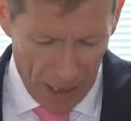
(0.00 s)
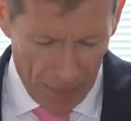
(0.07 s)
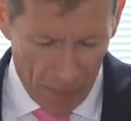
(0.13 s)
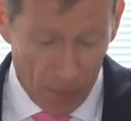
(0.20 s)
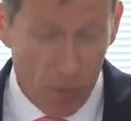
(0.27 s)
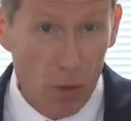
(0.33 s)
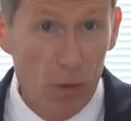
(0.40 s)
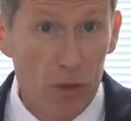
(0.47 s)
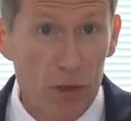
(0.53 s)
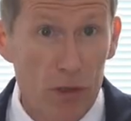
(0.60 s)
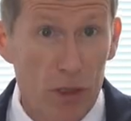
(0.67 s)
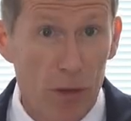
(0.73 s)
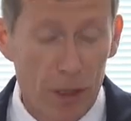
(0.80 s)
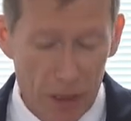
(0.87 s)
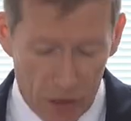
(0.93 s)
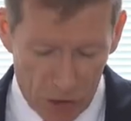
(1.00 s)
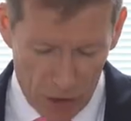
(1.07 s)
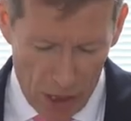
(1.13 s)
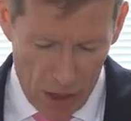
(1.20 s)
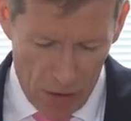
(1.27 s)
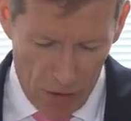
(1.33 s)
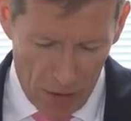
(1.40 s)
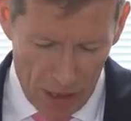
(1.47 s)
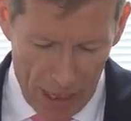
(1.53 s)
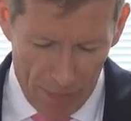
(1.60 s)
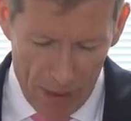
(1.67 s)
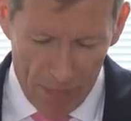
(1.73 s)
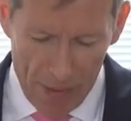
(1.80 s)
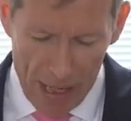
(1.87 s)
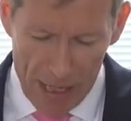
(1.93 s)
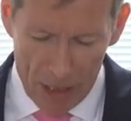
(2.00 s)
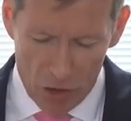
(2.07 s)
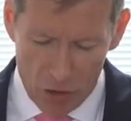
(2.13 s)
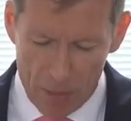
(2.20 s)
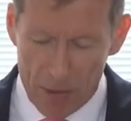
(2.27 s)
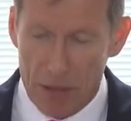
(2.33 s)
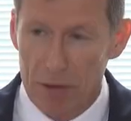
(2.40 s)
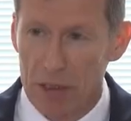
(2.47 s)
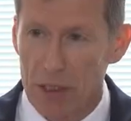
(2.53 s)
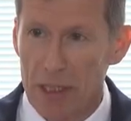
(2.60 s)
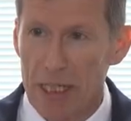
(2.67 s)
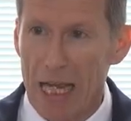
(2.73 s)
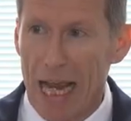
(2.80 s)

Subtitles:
Before doing so, let me pay tribute to the